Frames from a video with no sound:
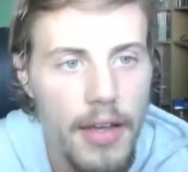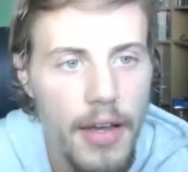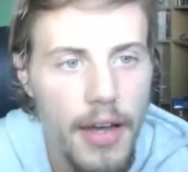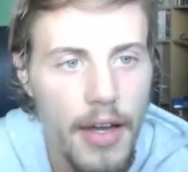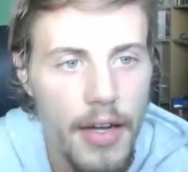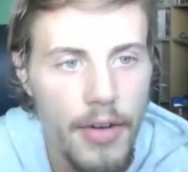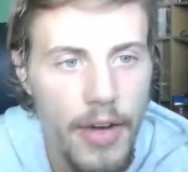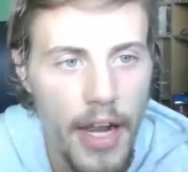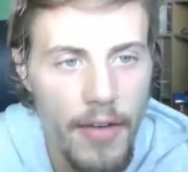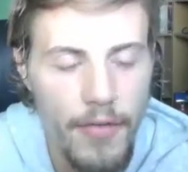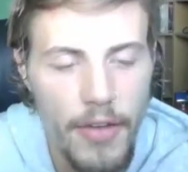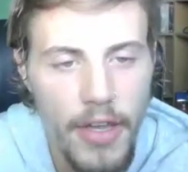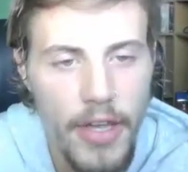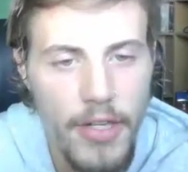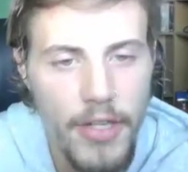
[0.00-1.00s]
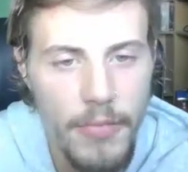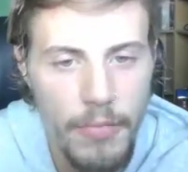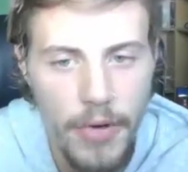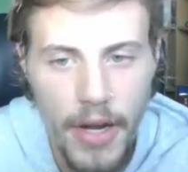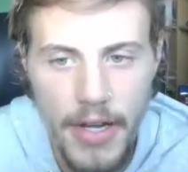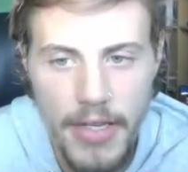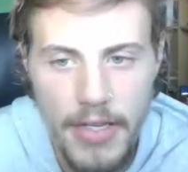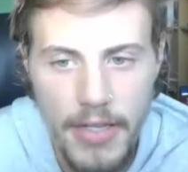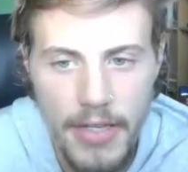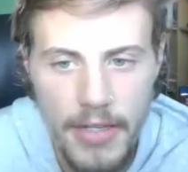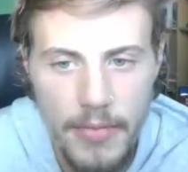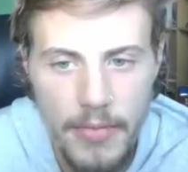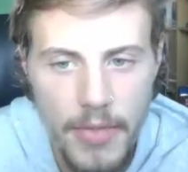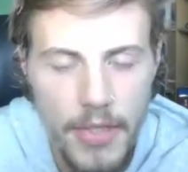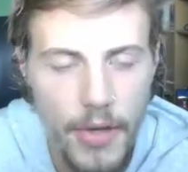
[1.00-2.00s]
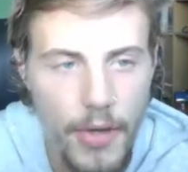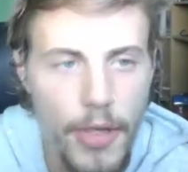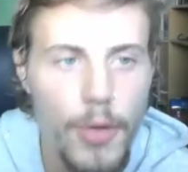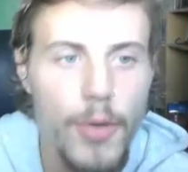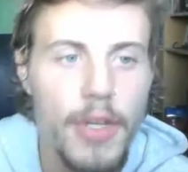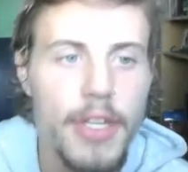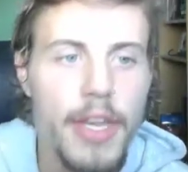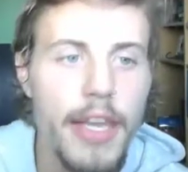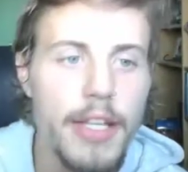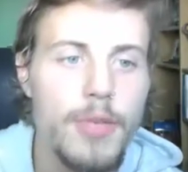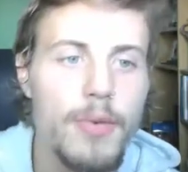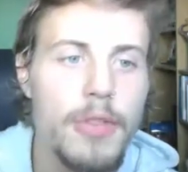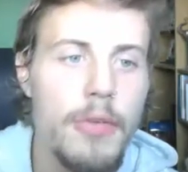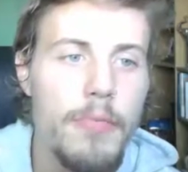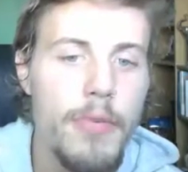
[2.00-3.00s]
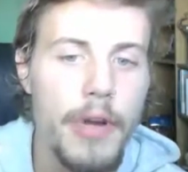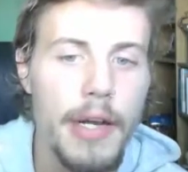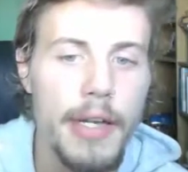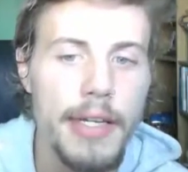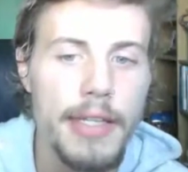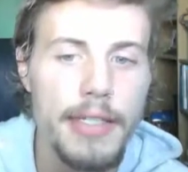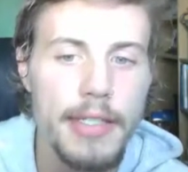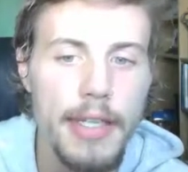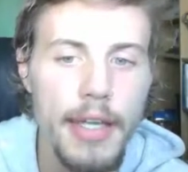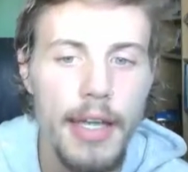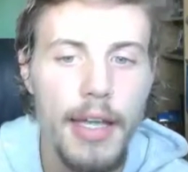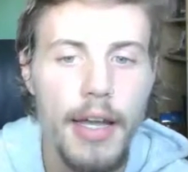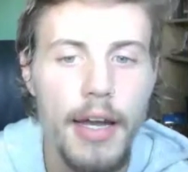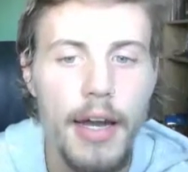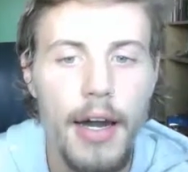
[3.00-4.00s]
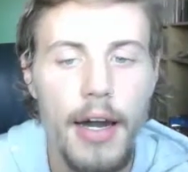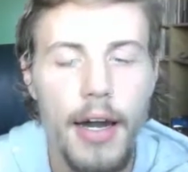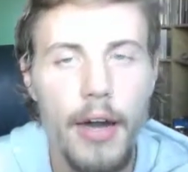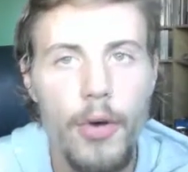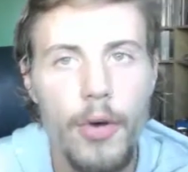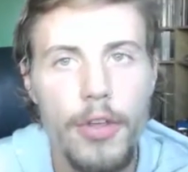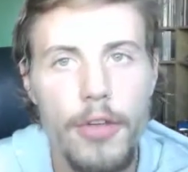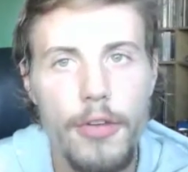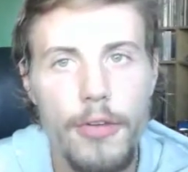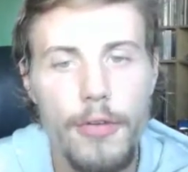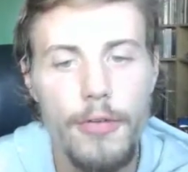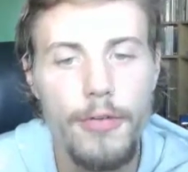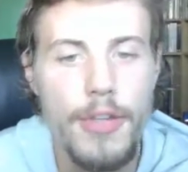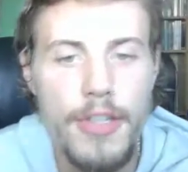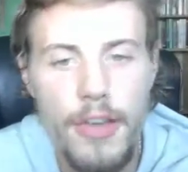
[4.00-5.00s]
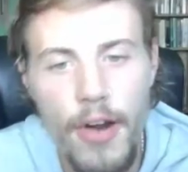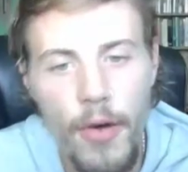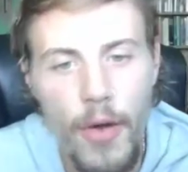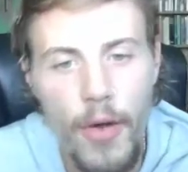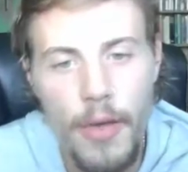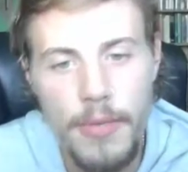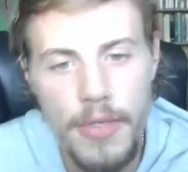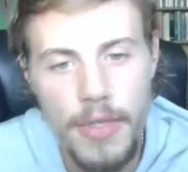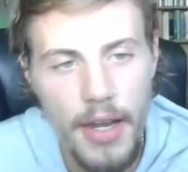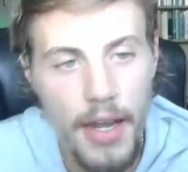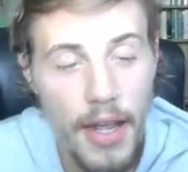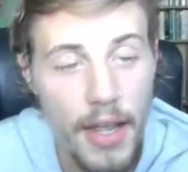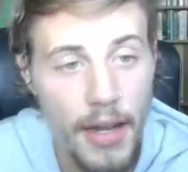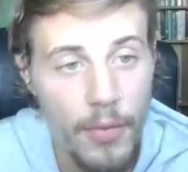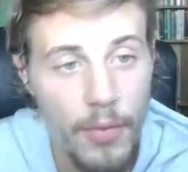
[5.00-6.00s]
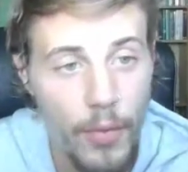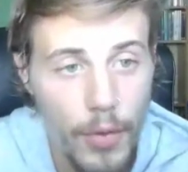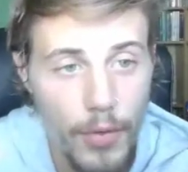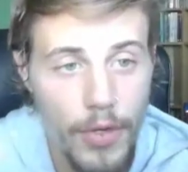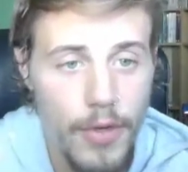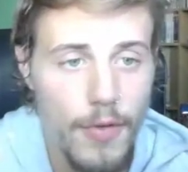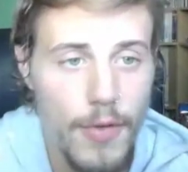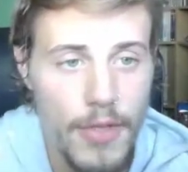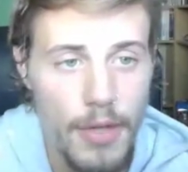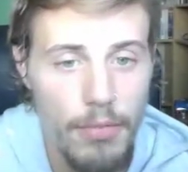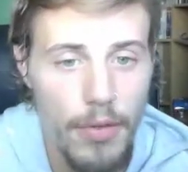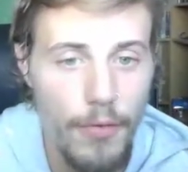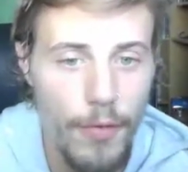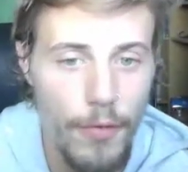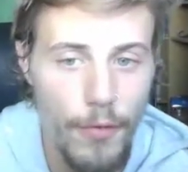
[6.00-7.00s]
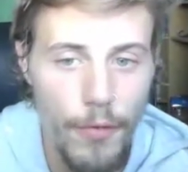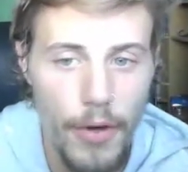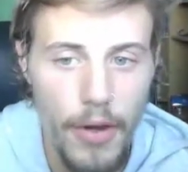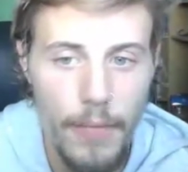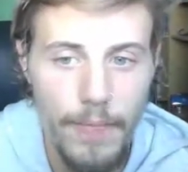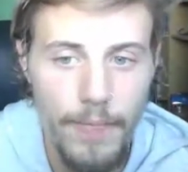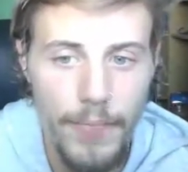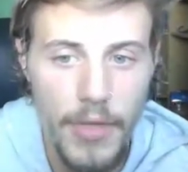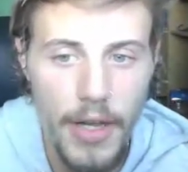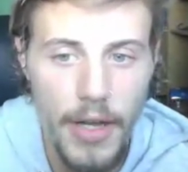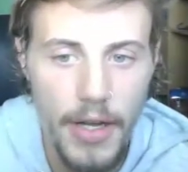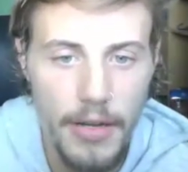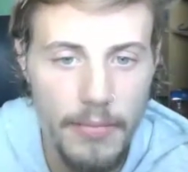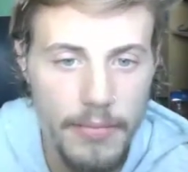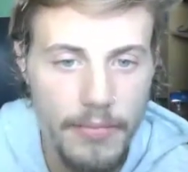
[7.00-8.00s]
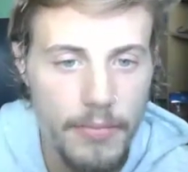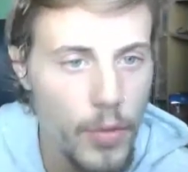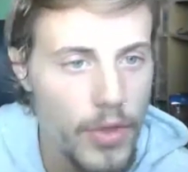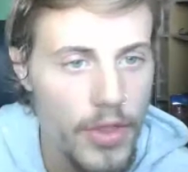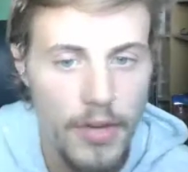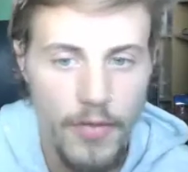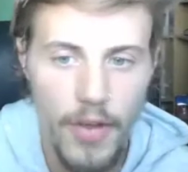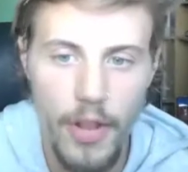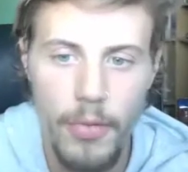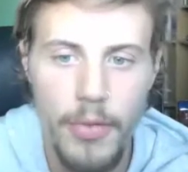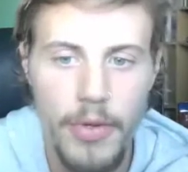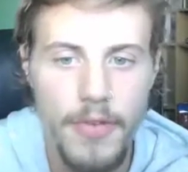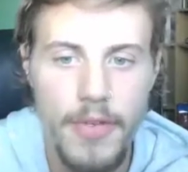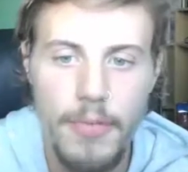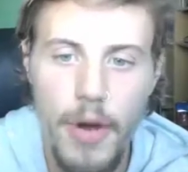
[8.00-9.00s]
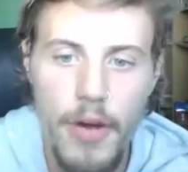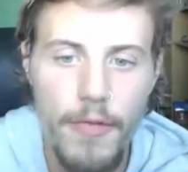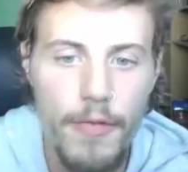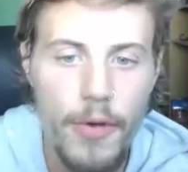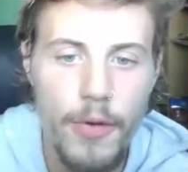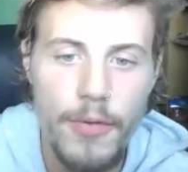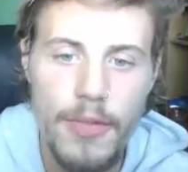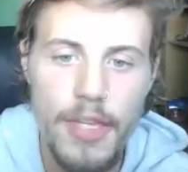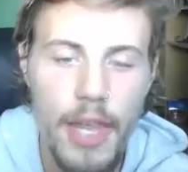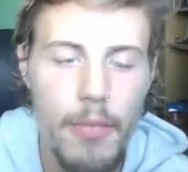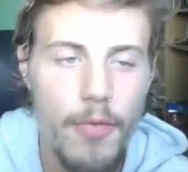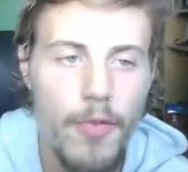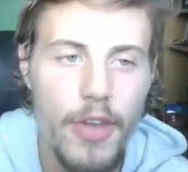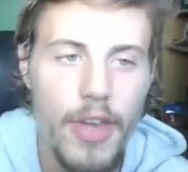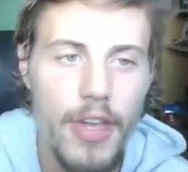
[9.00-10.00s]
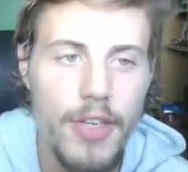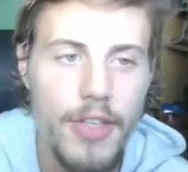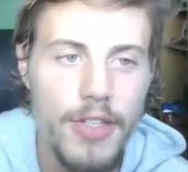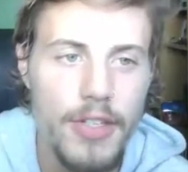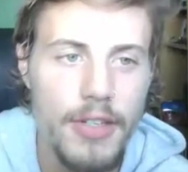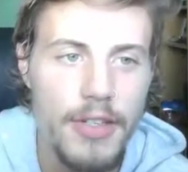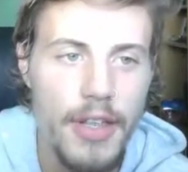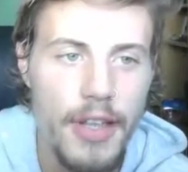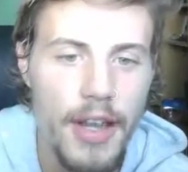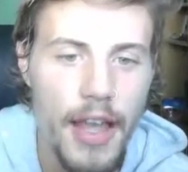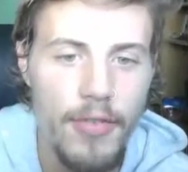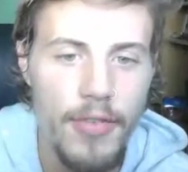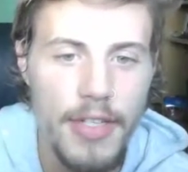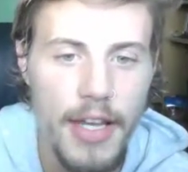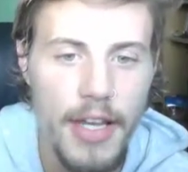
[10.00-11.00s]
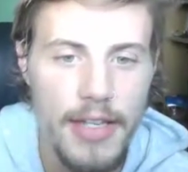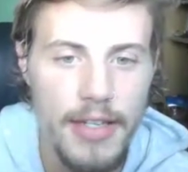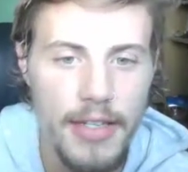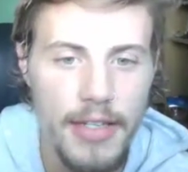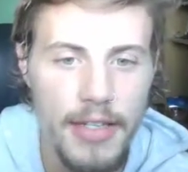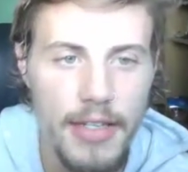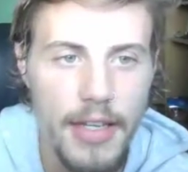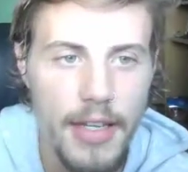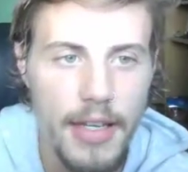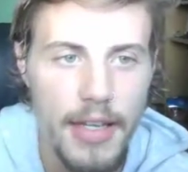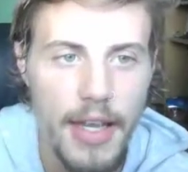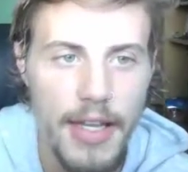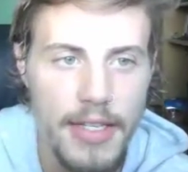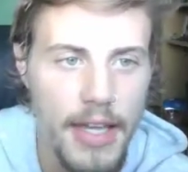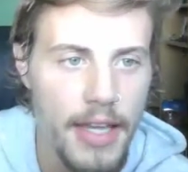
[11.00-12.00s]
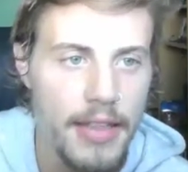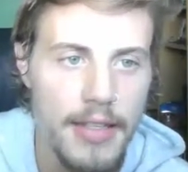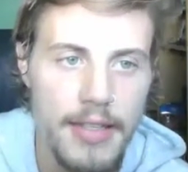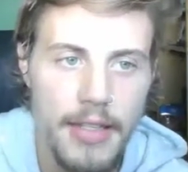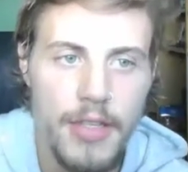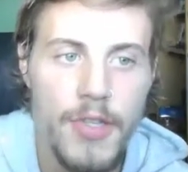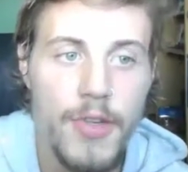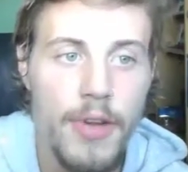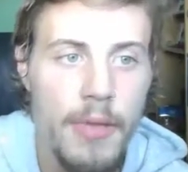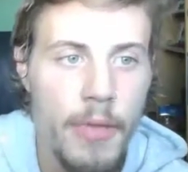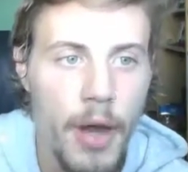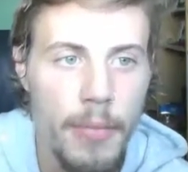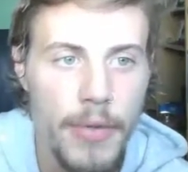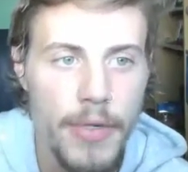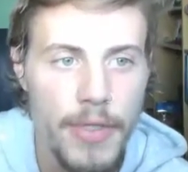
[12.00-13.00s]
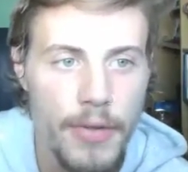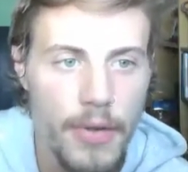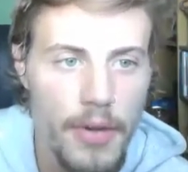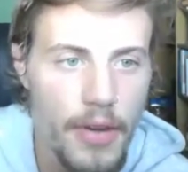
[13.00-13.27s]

gratification prize system. So you engage with the product, or you visit our website and we will give you something for free. With the development of smartphones, gamification in advertising has had this extreme opportunity to